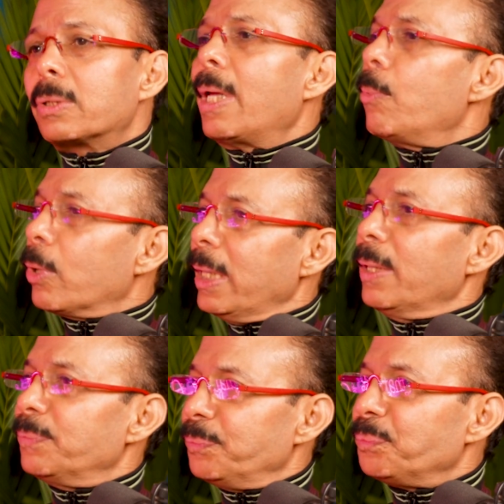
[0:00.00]

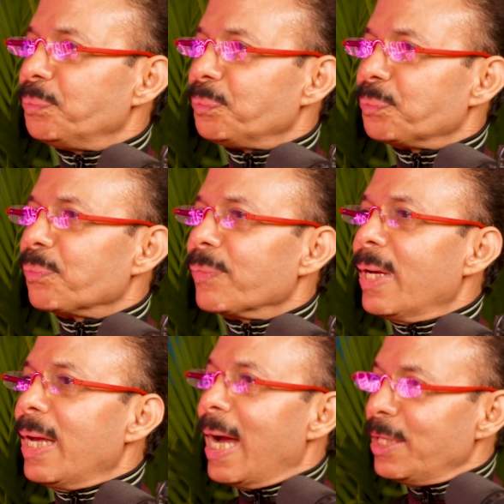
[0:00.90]
Yuktamukhi
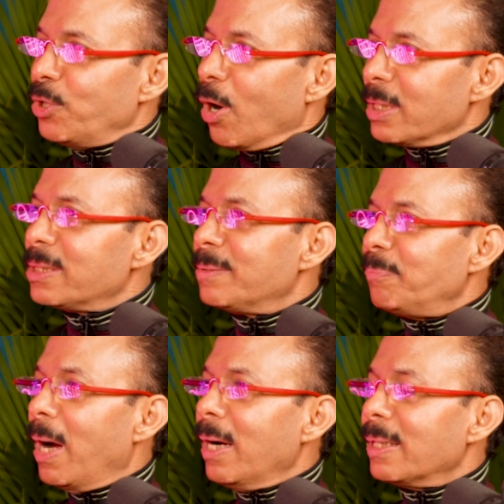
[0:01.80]
at
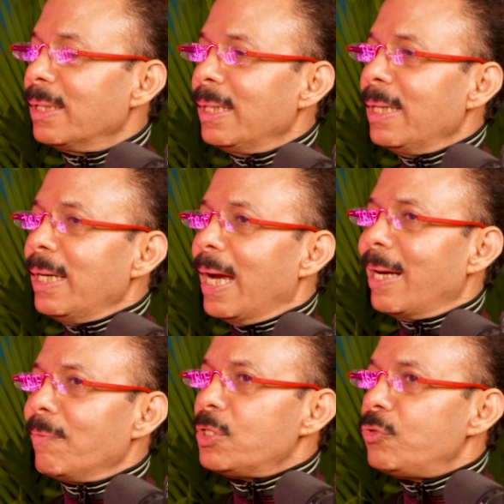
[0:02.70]
Joggers Park,
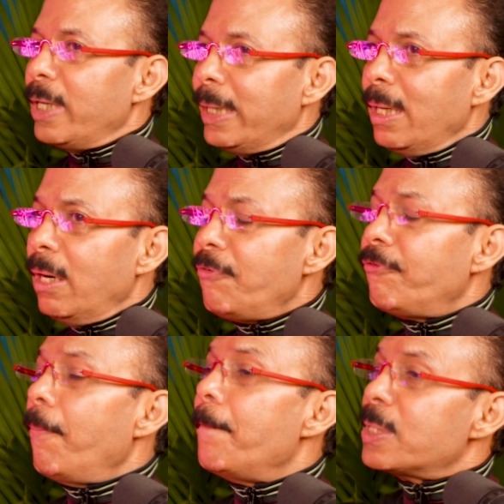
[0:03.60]
and I was training
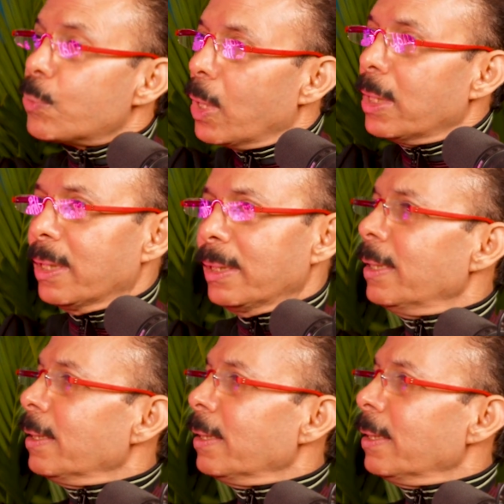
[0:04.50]
her for Miss World.